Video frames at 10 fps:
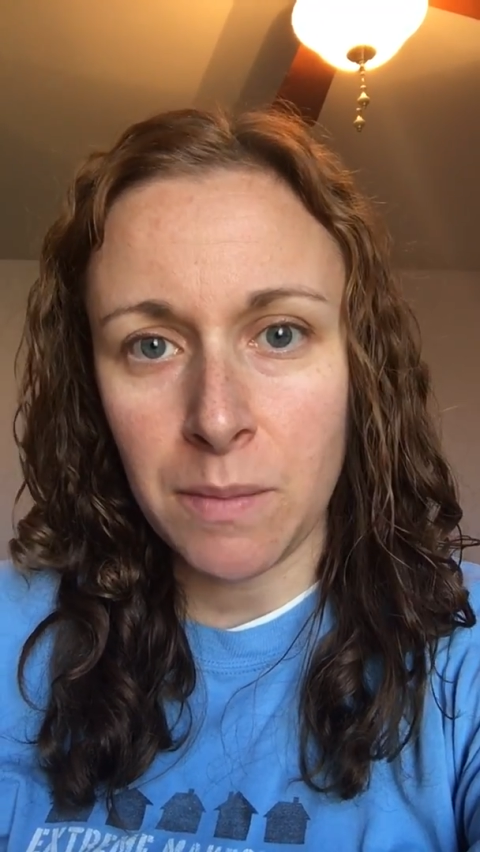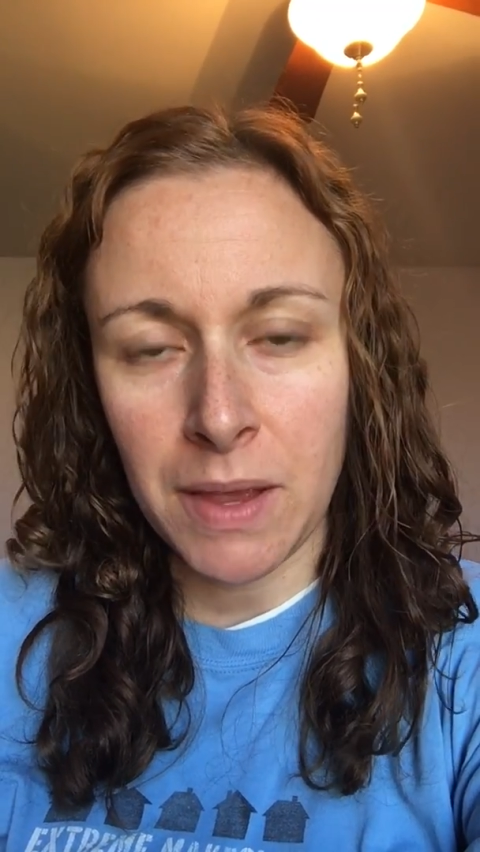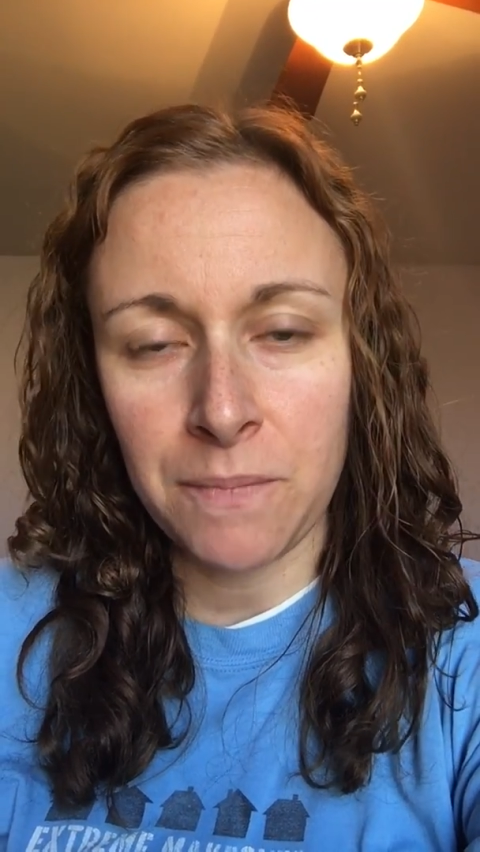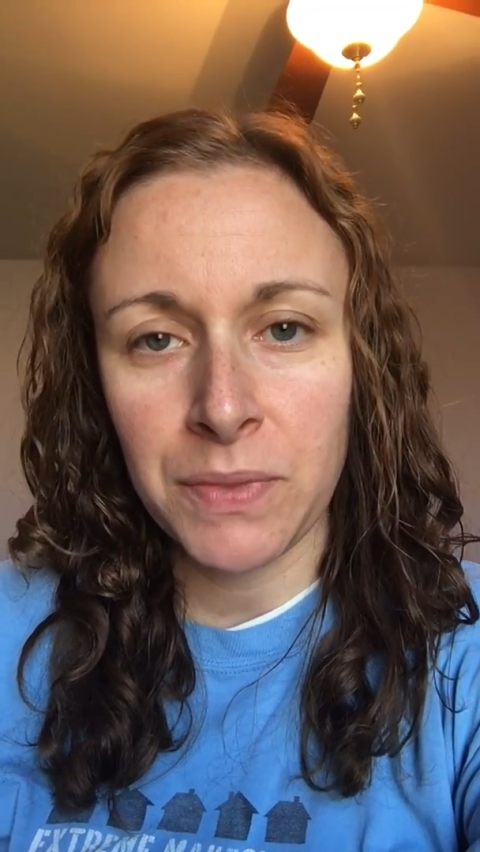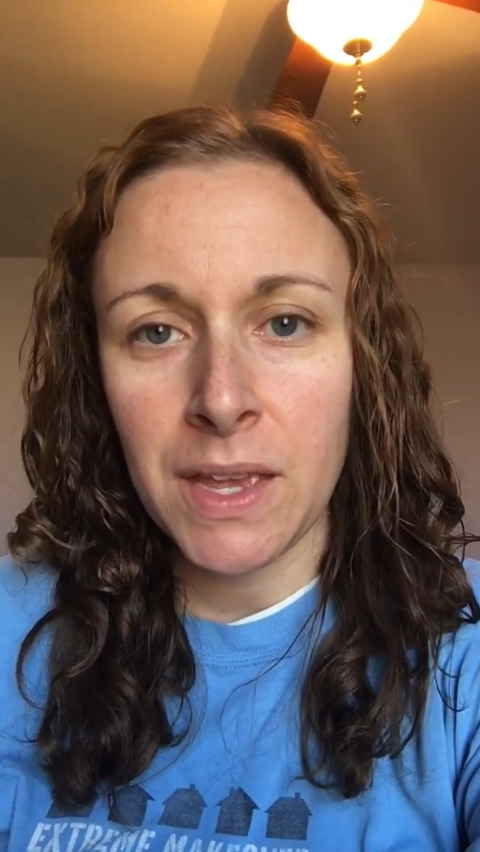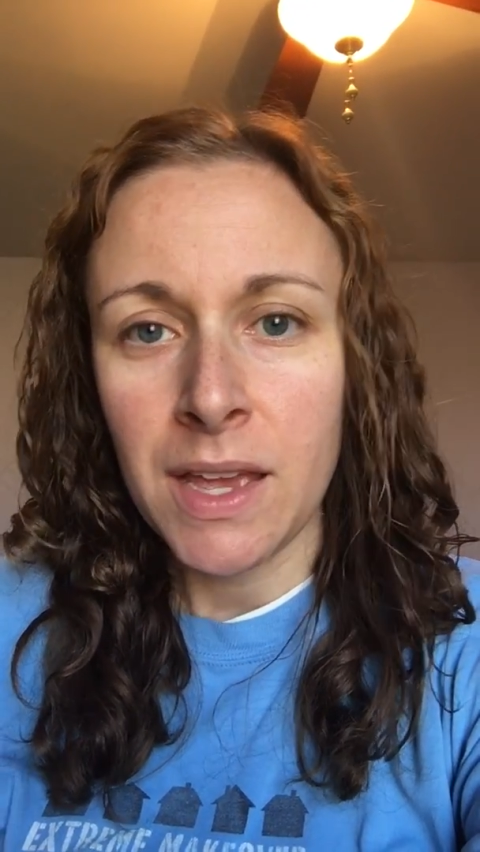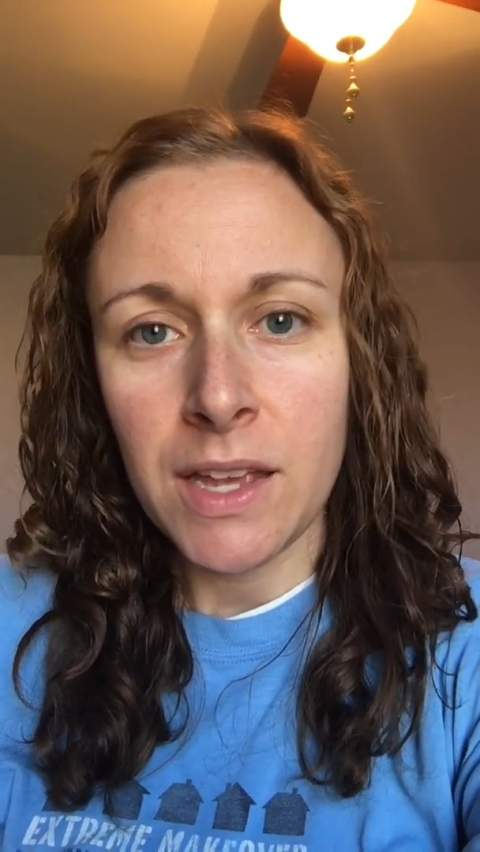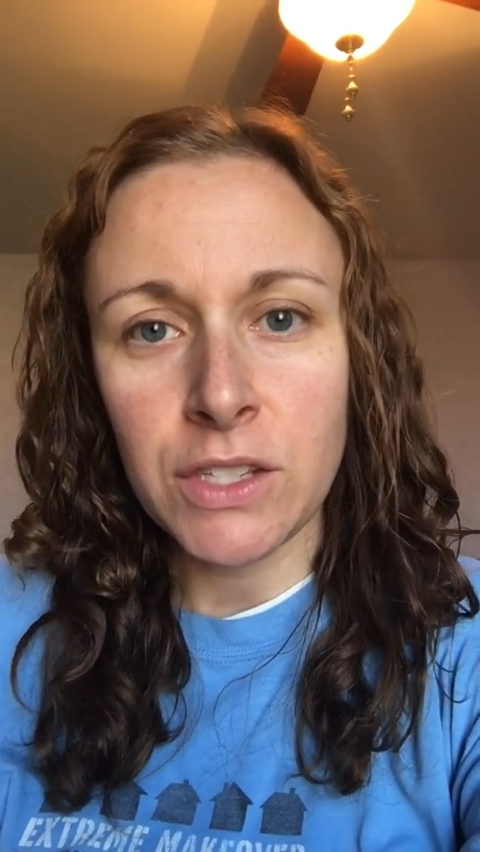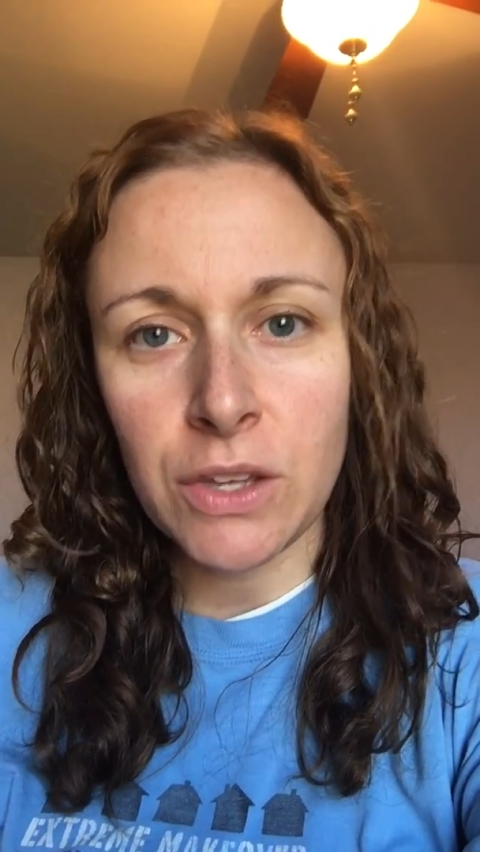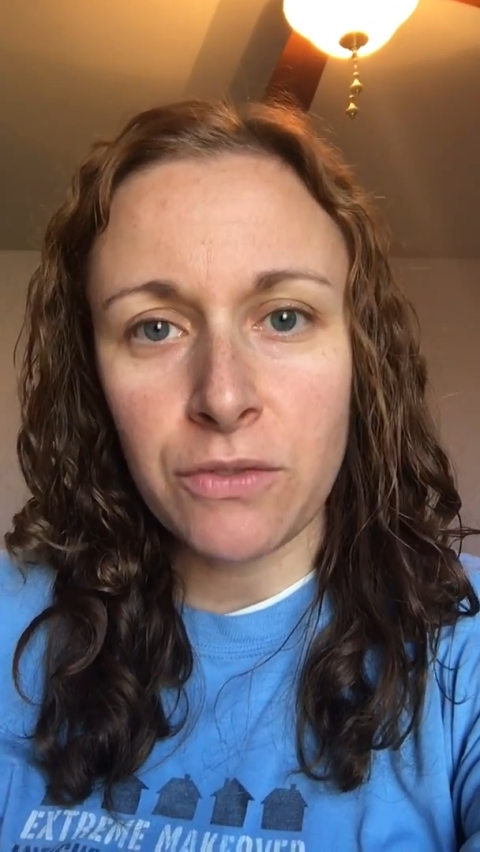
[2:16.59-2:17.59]
me.
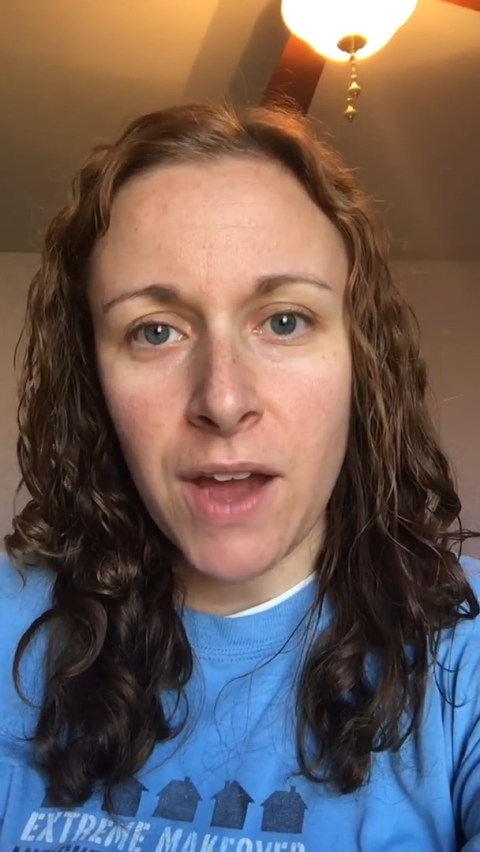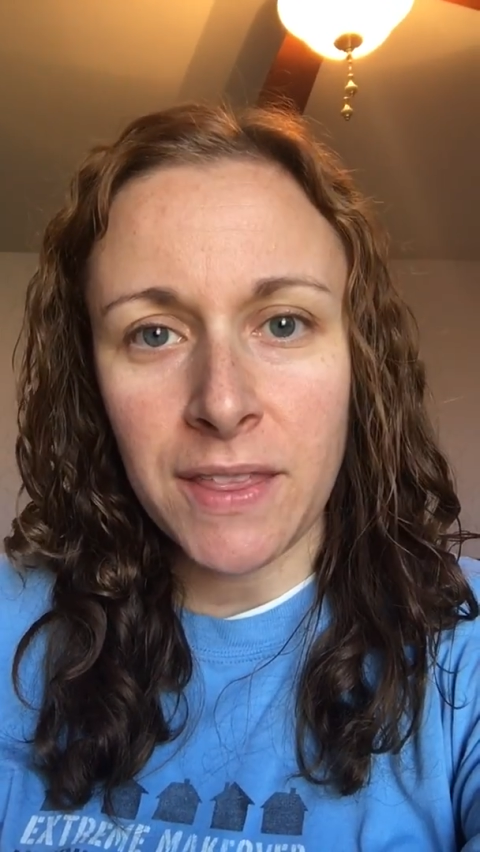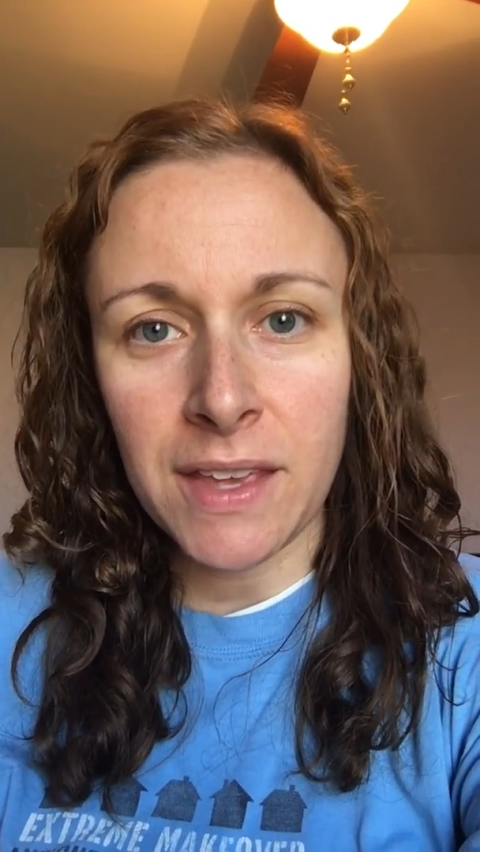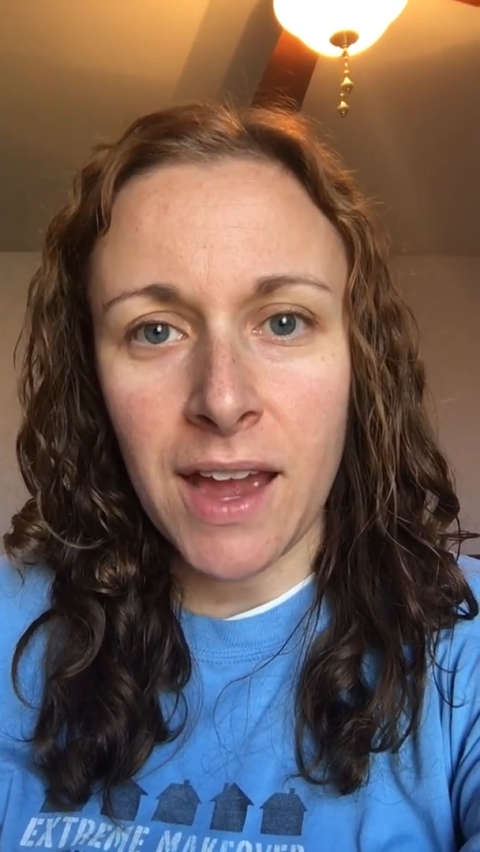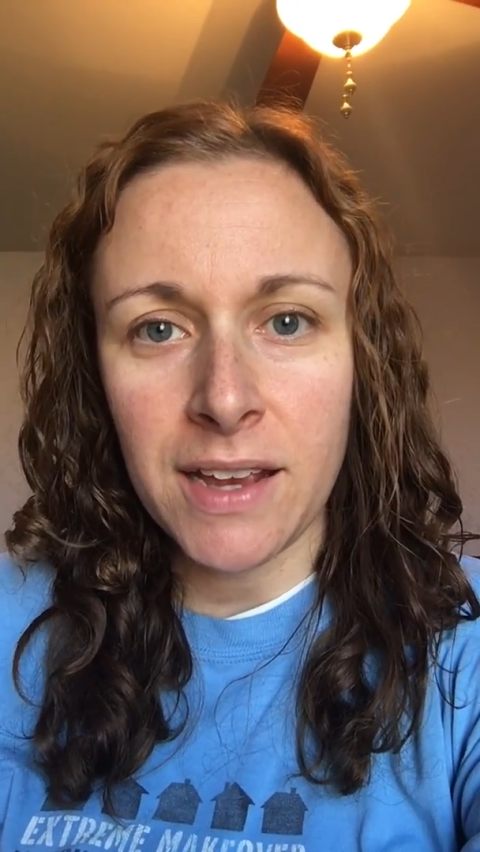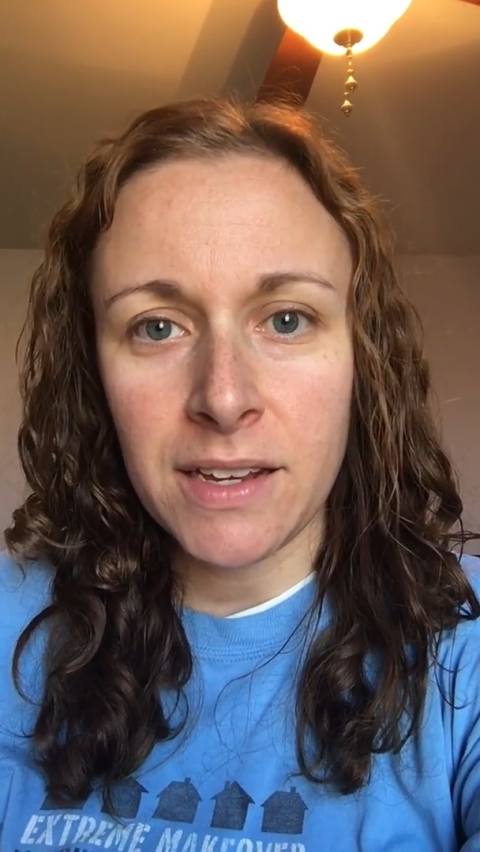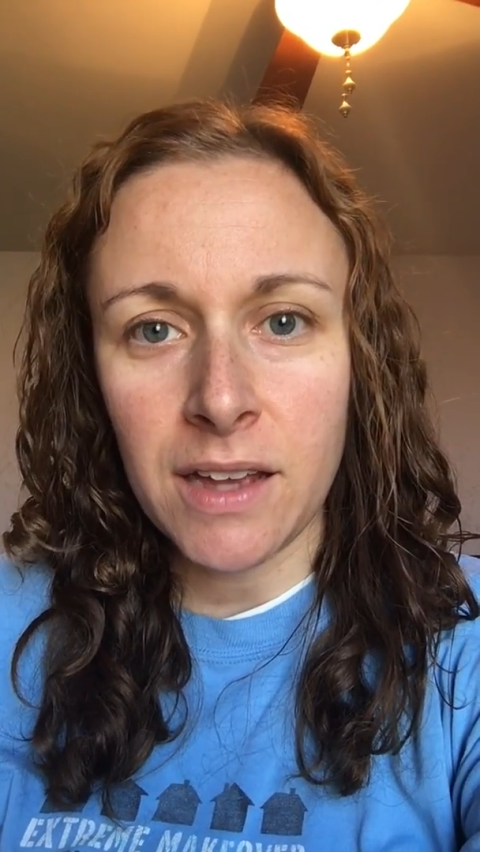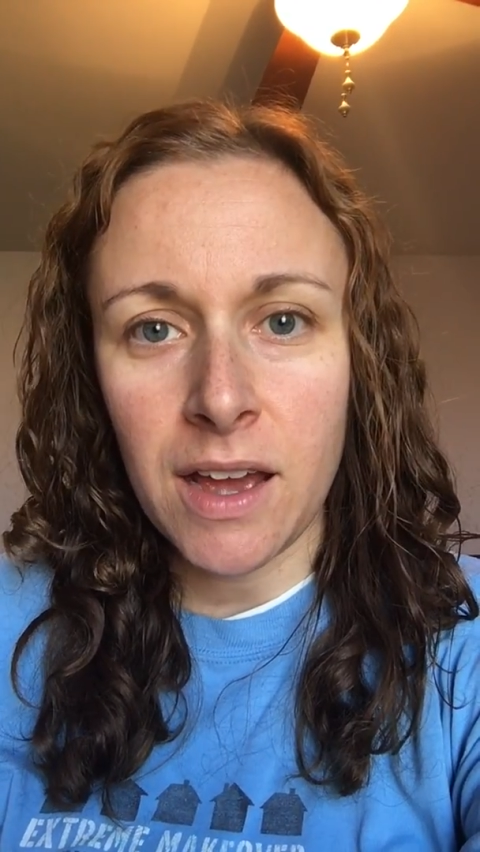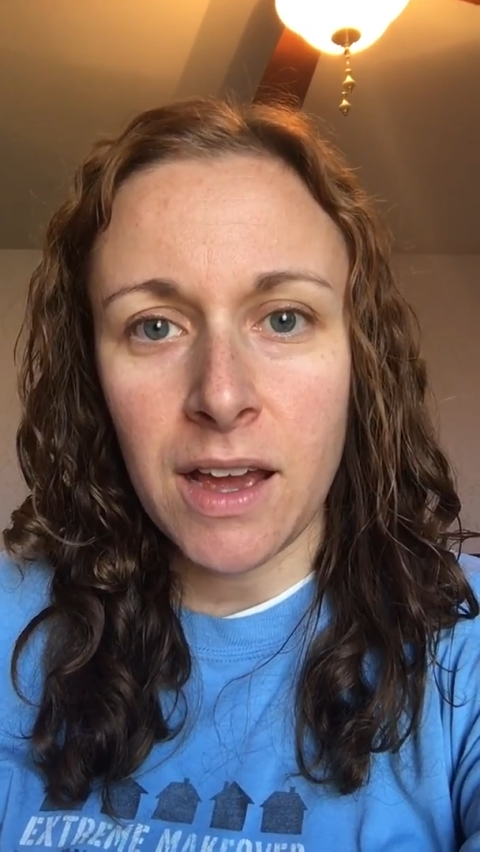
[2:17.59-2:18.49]
And so finally I